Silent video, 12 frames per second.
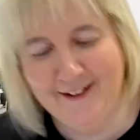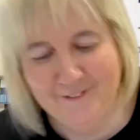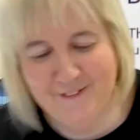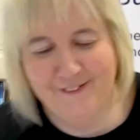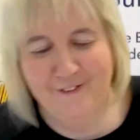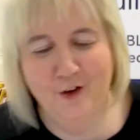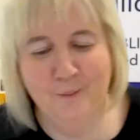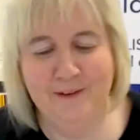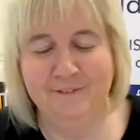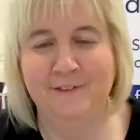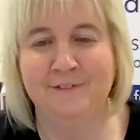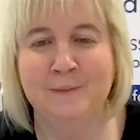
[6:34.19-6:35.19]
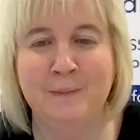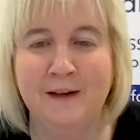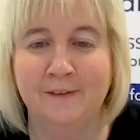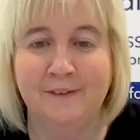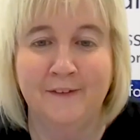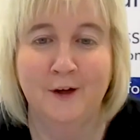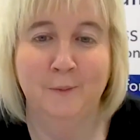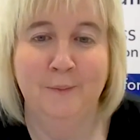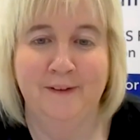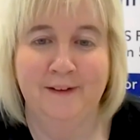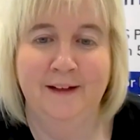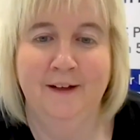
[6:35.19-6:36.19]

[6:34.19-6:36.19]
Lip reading: I was normally 50 miles in the opposite